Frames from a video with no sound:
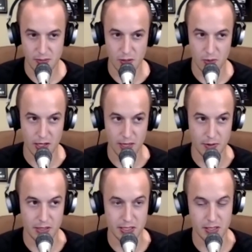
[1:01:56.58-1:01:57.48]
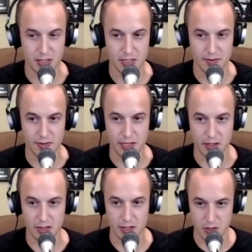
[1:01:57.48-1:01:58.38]
while I'm clicked on a different, like
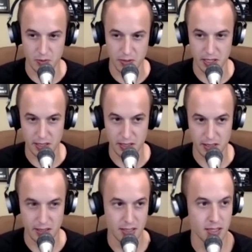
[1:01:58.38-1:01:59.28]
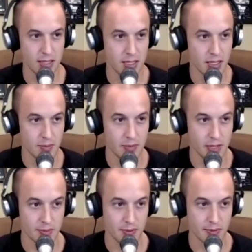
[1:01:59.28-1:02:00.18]
on the Zoom meeting. But
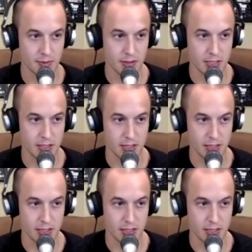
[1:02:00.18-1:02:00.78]
I'm clicked on